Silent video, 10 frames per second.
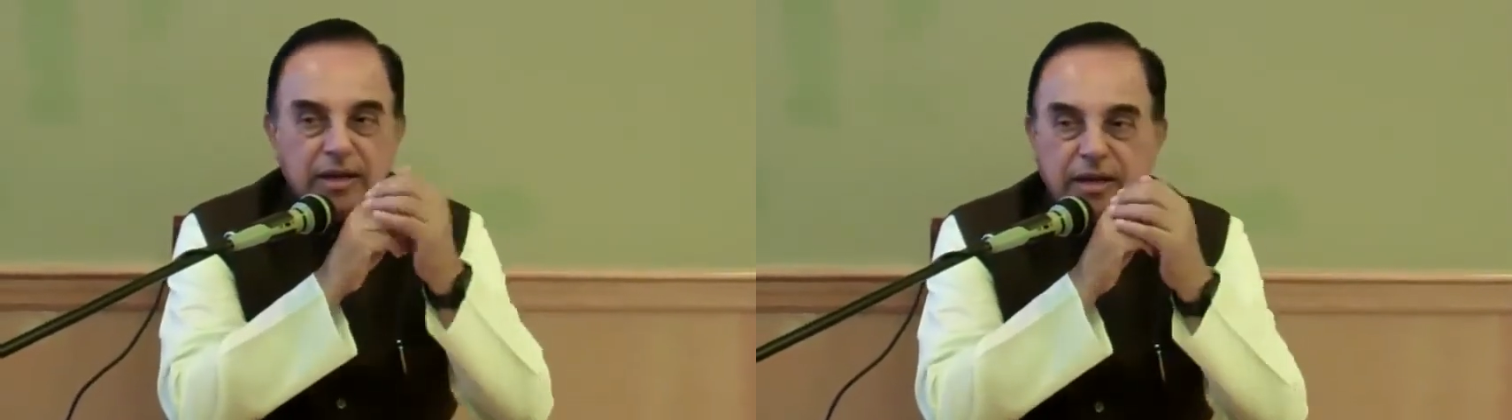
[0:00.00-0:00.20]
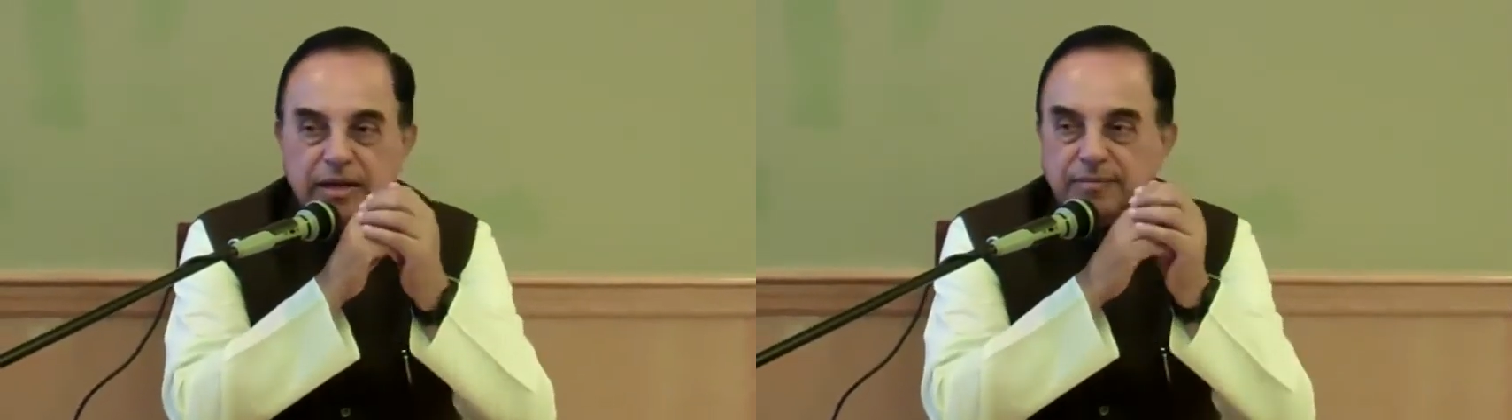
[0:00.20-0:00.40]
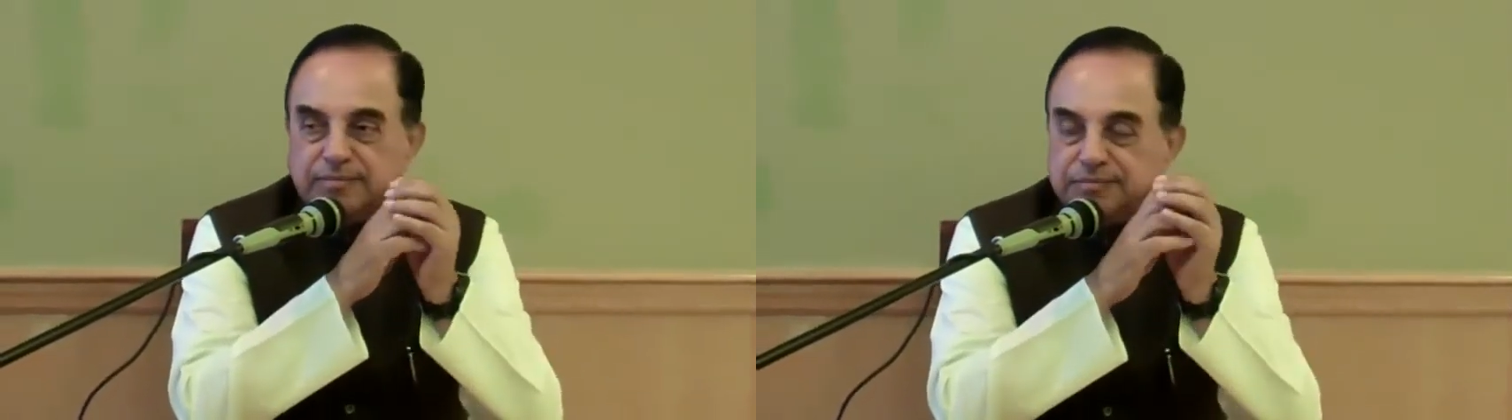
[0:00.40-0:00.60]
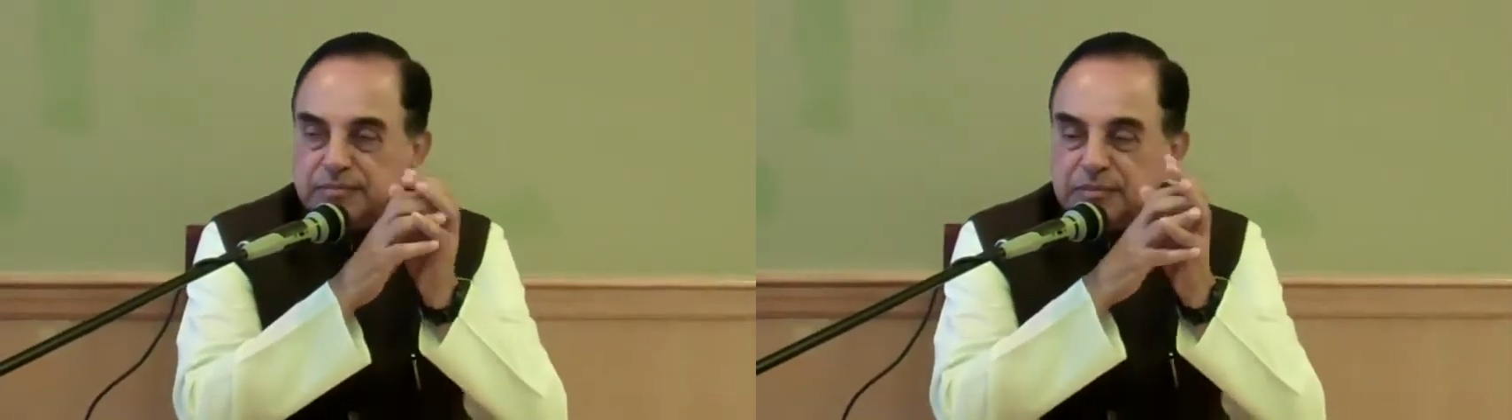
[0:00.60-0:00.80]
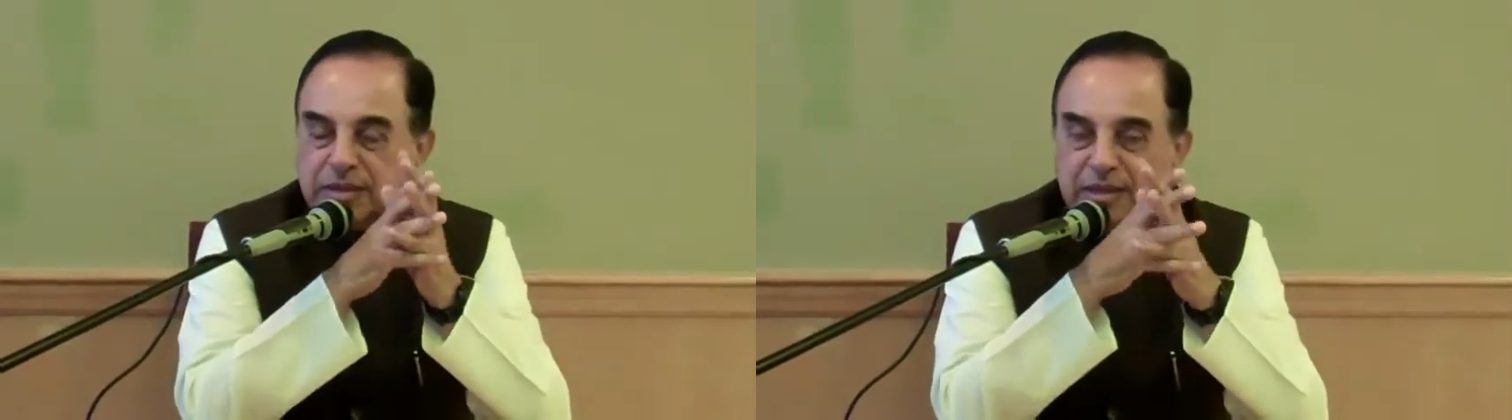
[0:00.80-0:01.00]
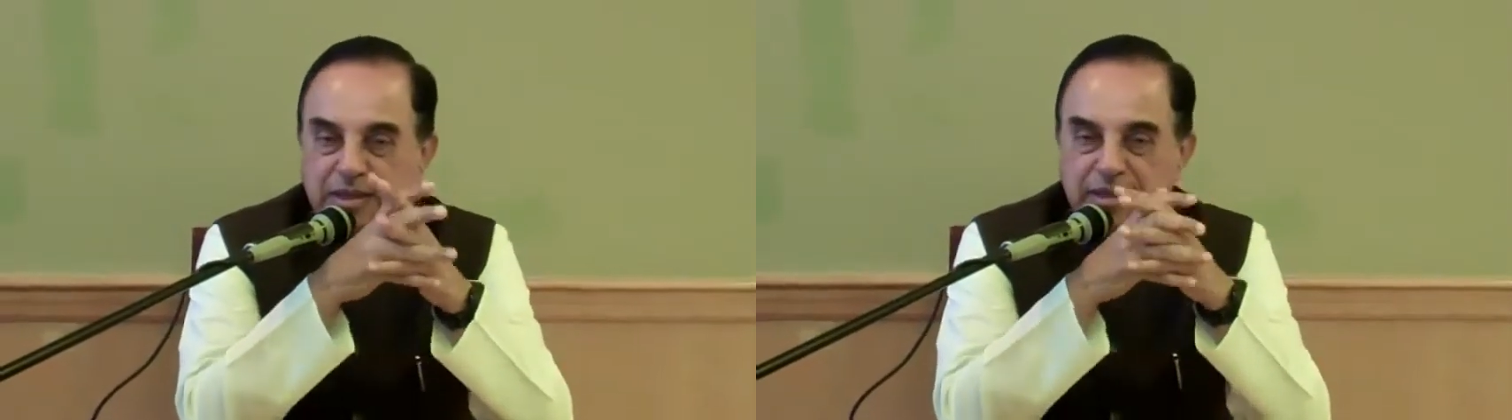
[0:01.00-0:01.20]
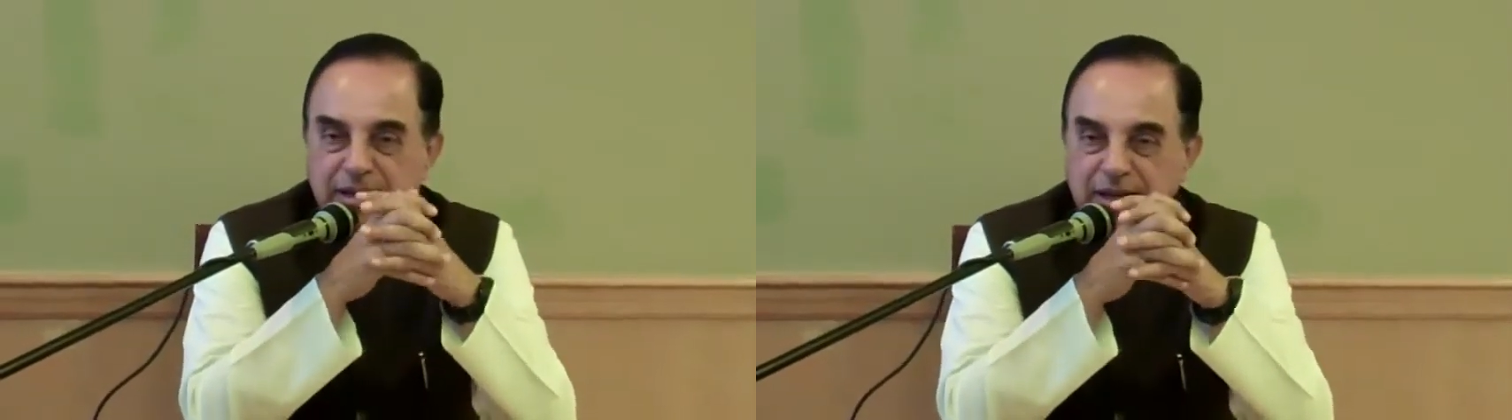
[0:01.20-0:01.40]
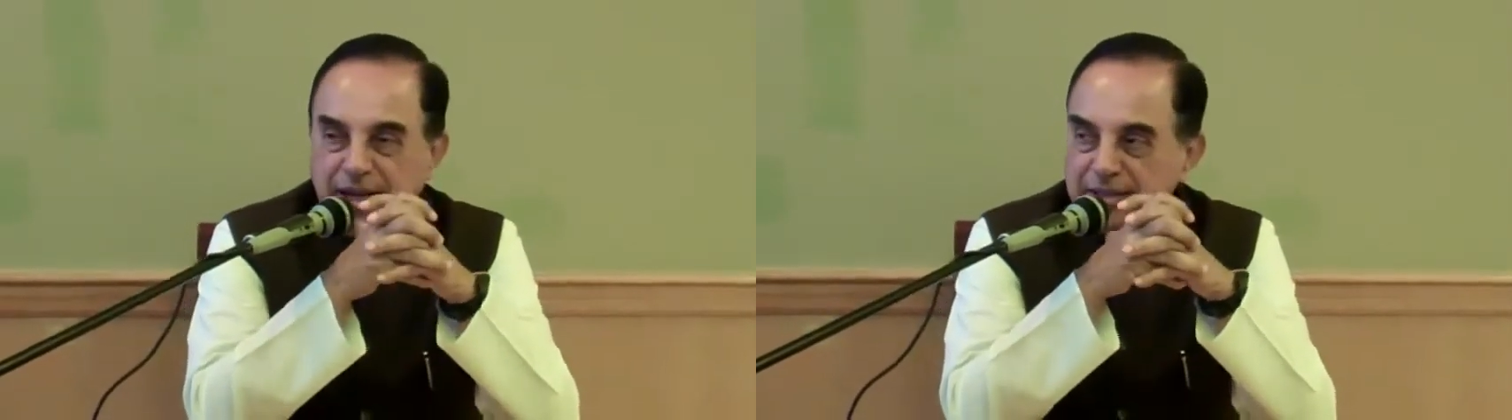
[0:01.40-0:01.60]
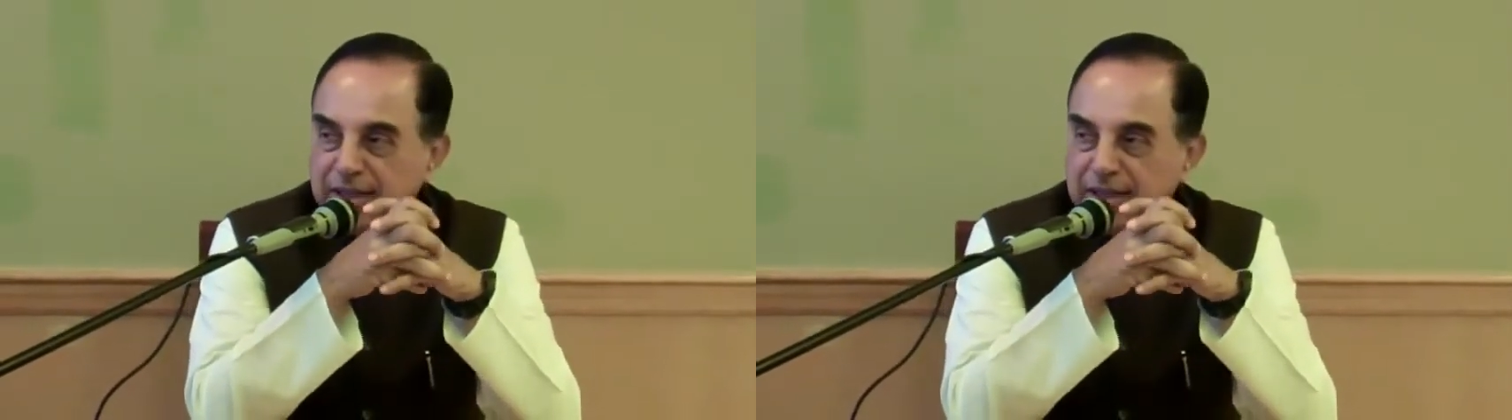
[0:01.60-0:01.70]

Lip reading: I